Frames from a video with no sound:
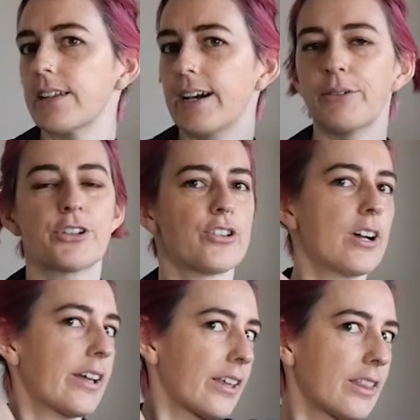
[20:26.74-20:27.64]
Now we're
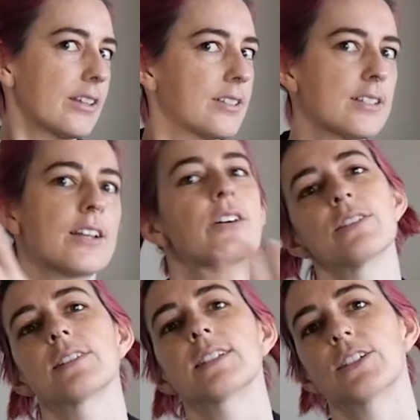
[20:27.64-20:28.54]
trying this, and
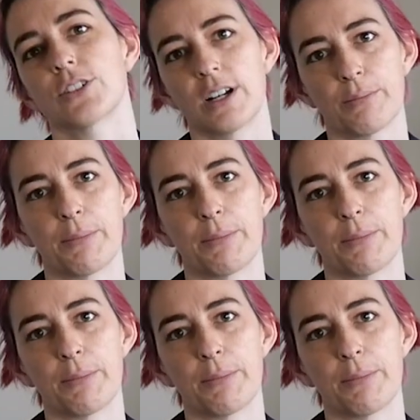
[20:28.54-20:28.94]
honestly I tried my